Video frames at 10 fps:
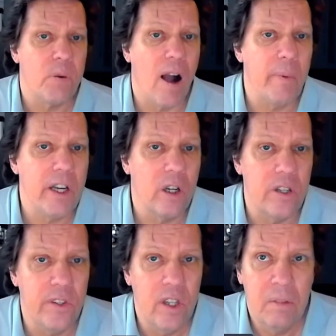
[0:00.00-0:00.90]
probably a
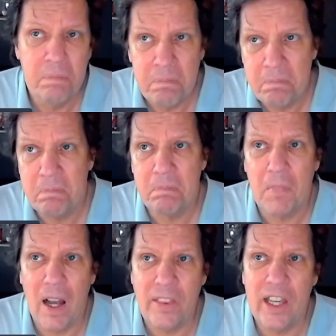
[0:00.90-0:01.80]
good,
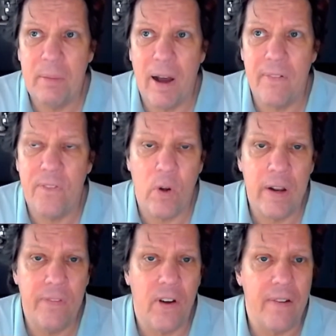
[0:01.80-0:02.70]
I think about
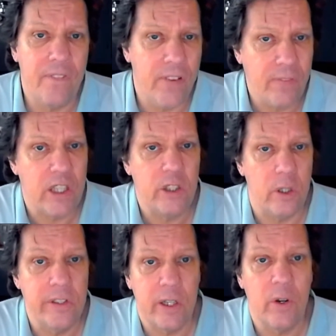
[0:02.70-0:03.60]
45, 50
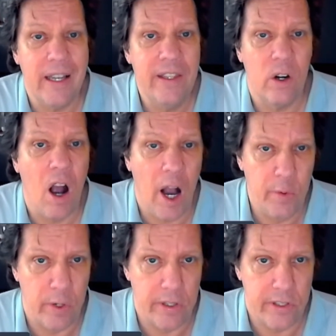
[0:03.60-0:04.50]
students that are in their
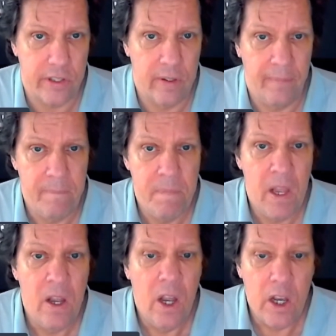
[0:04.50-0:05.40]
hundreds.
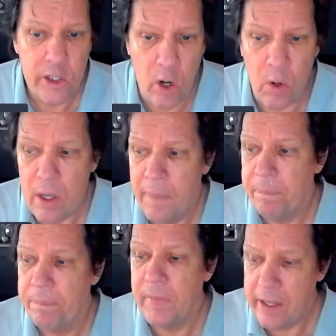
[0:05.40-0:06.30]
So
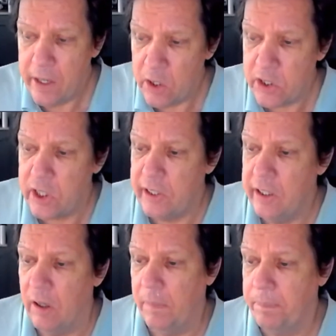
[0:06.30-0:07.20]
here's the
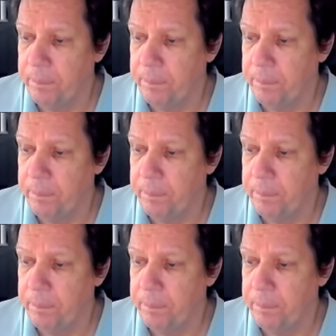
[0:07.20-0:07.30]
deal.